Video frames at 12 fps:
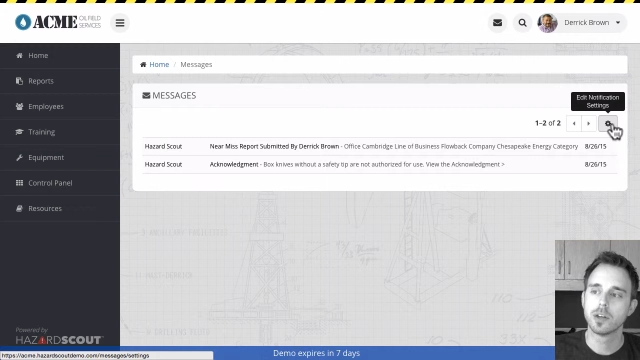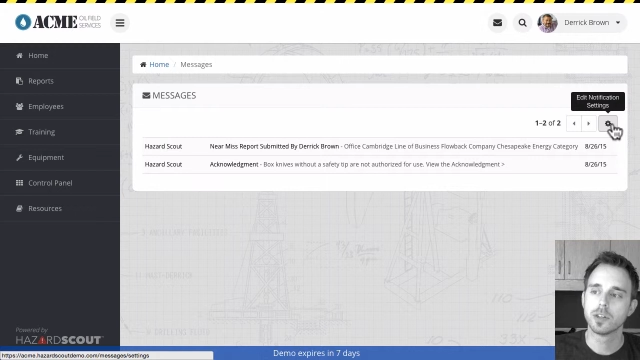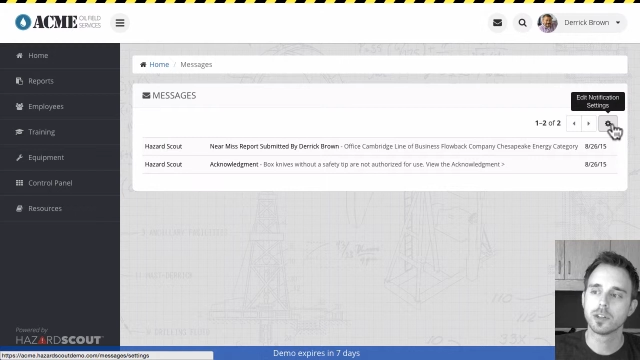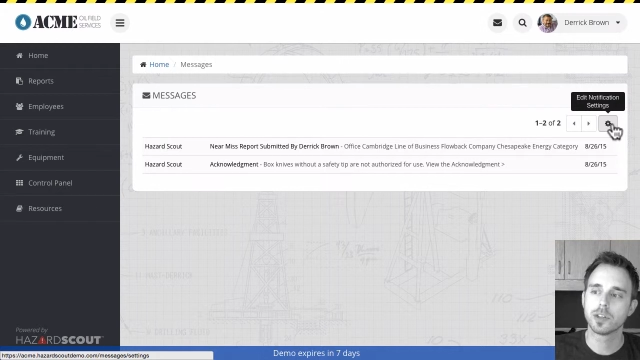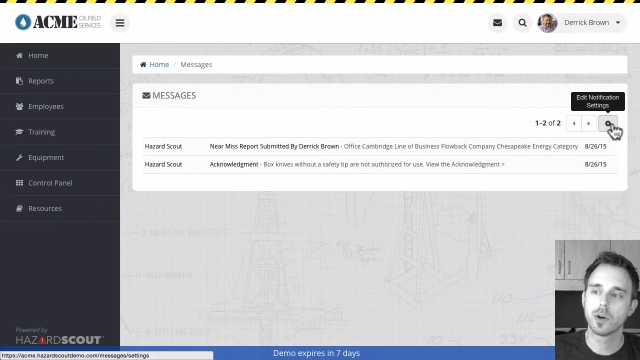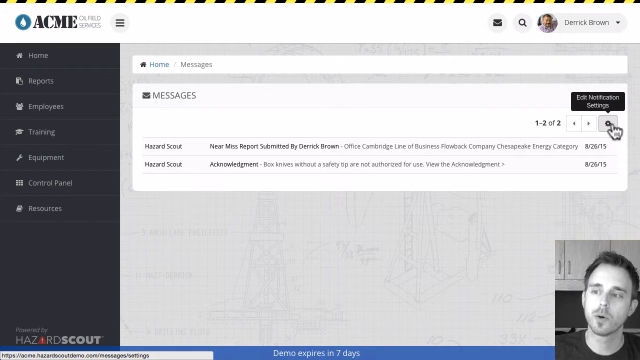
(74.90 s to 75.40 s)

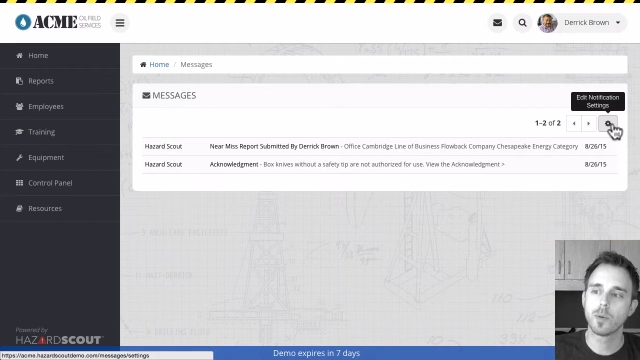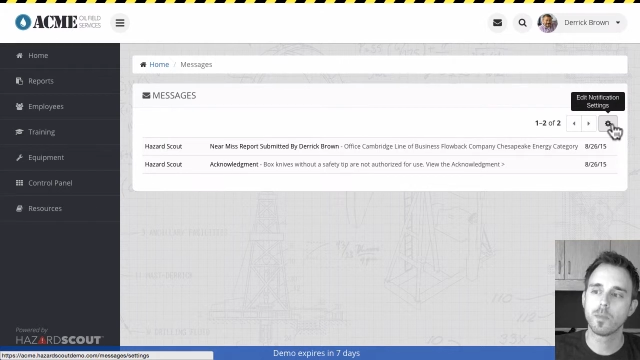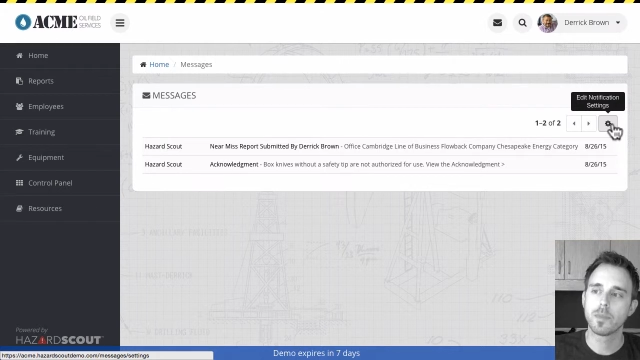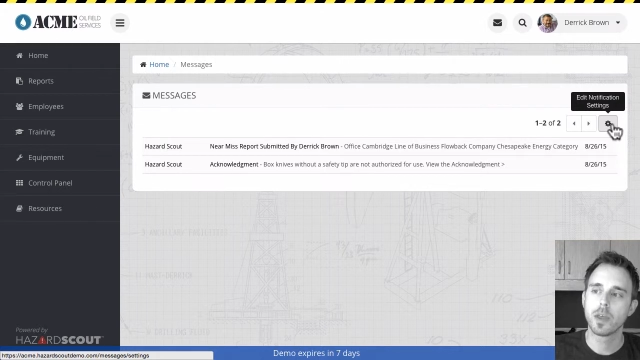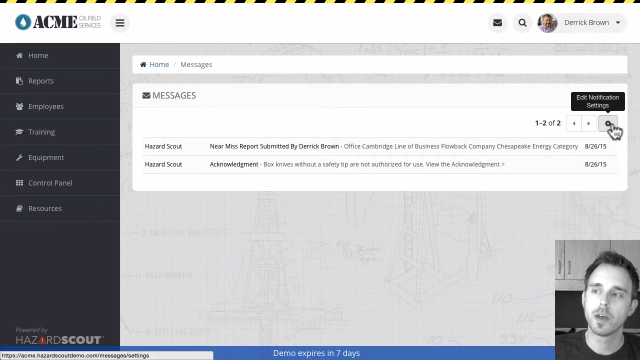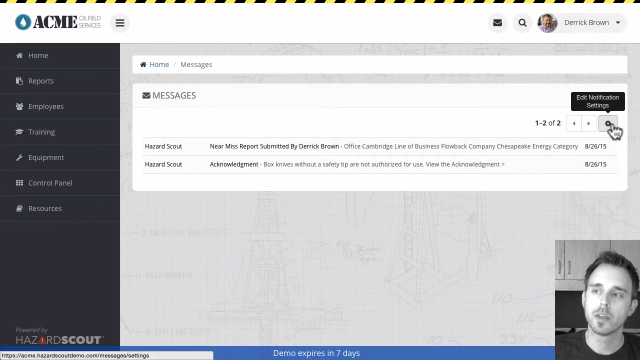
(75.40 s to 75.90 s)
So
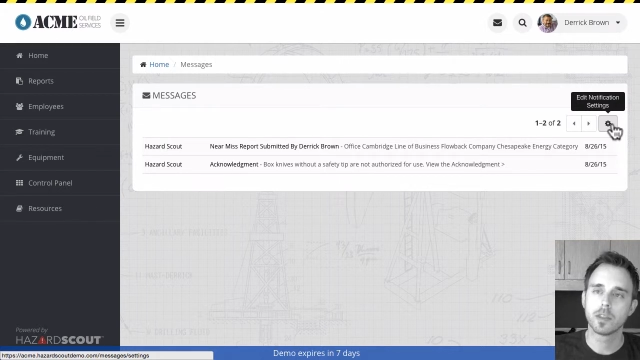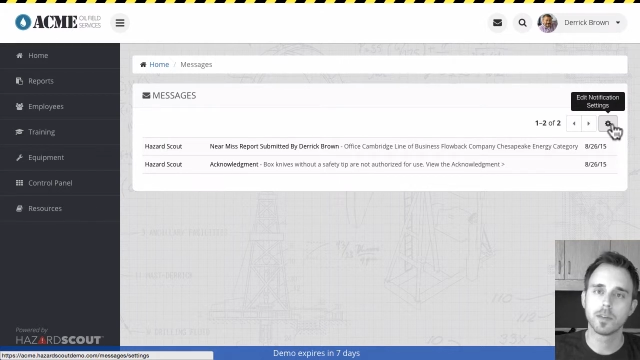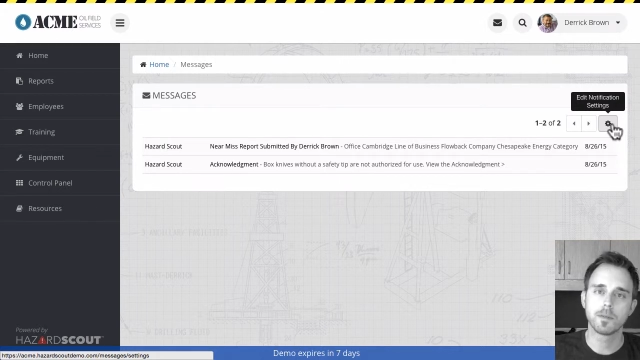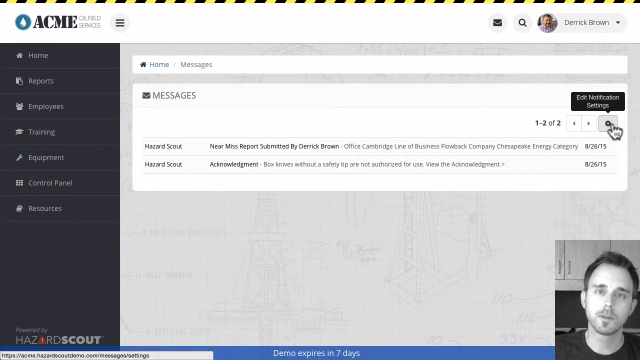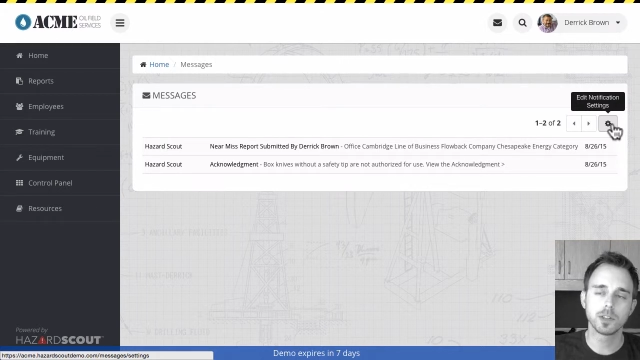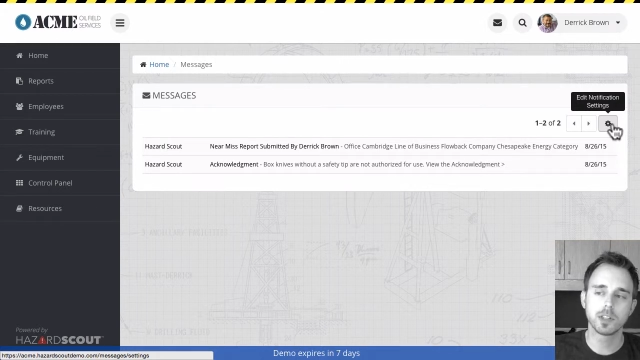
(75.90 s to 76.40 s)

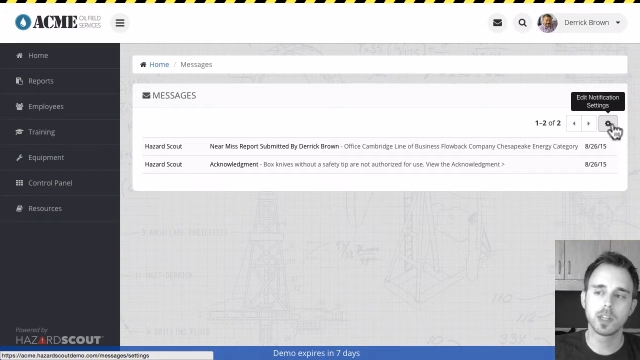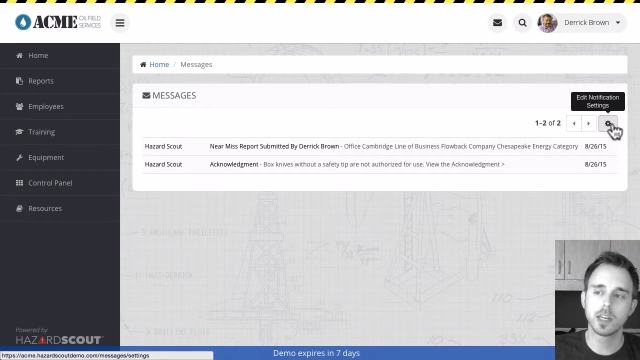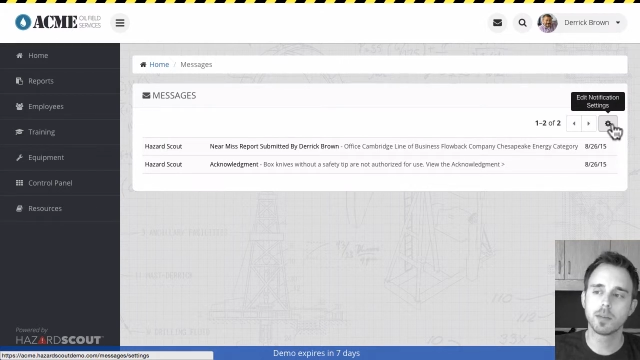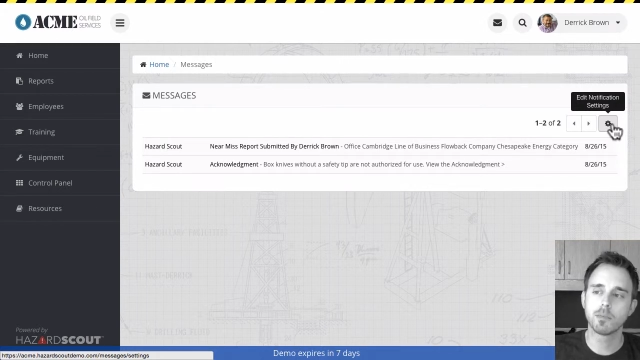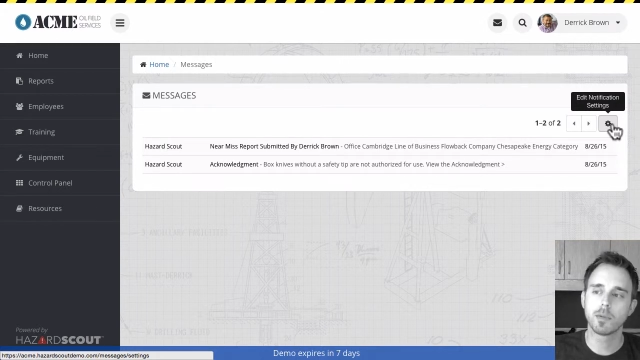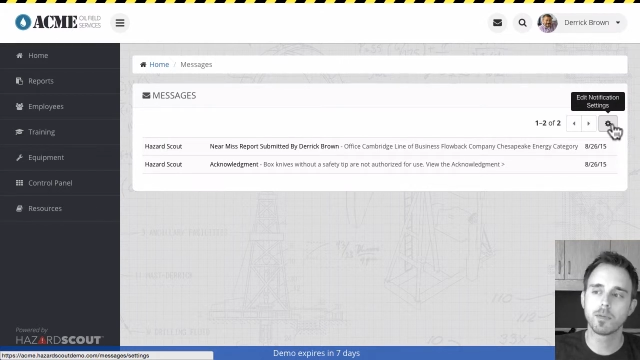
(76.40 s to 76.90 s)
the first
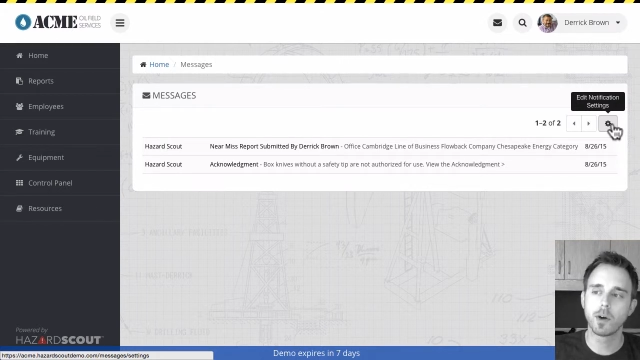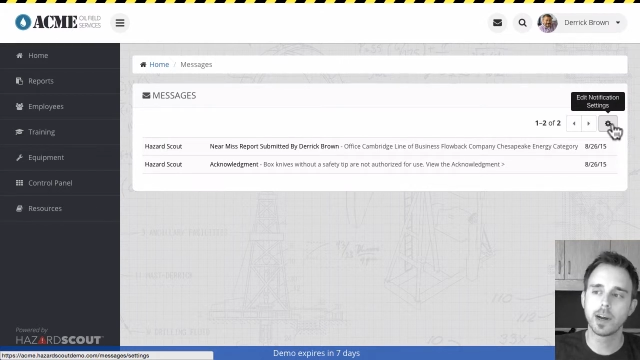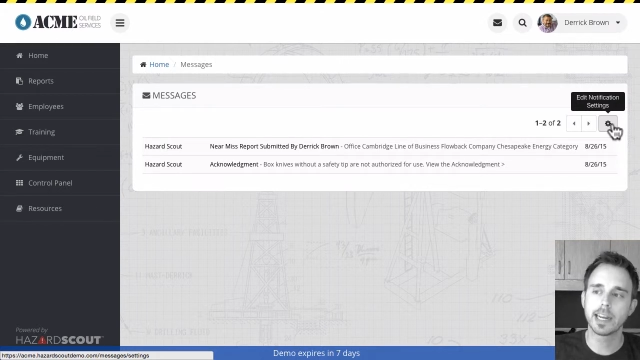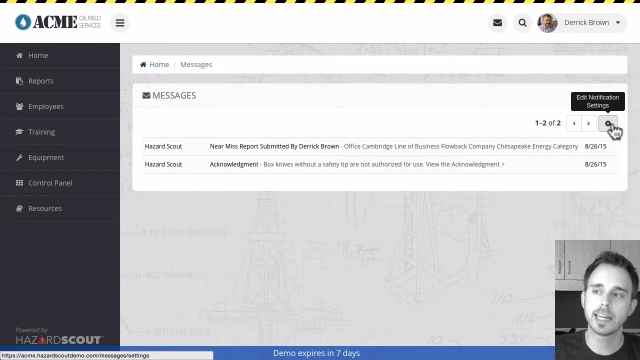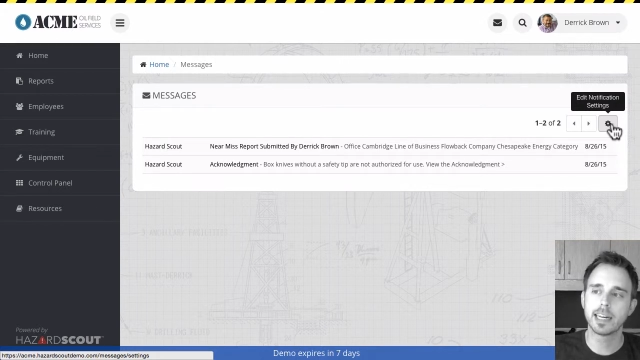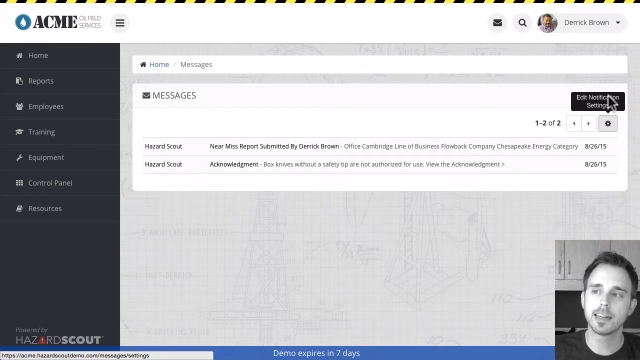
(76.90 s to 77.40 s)
thing before I
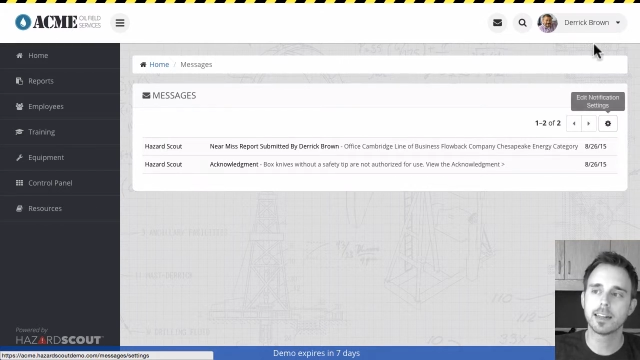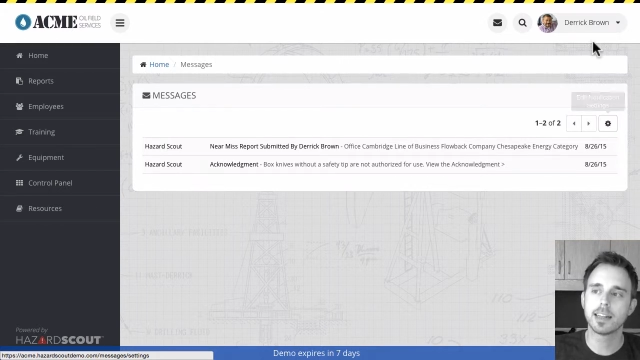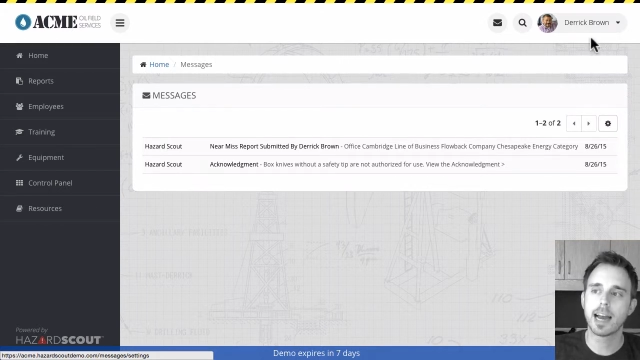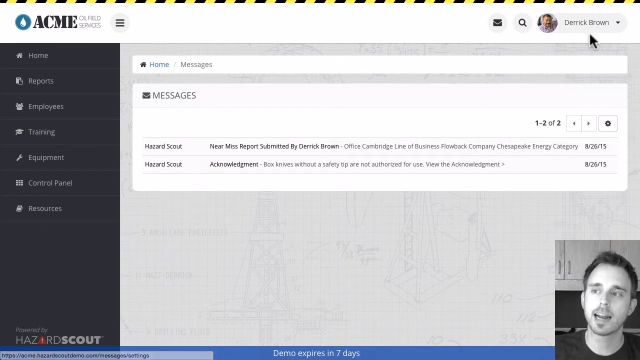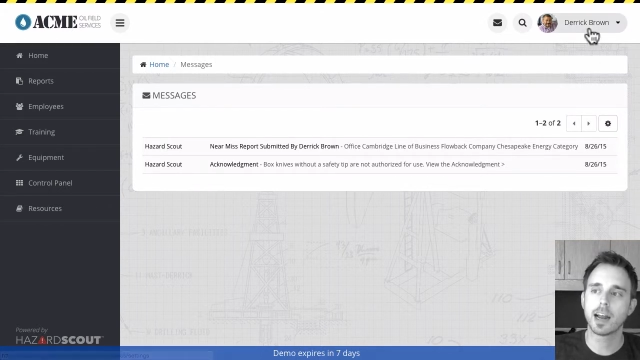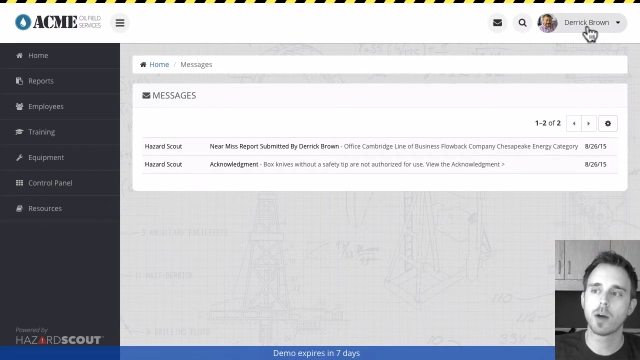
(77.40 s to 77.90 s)
get into that,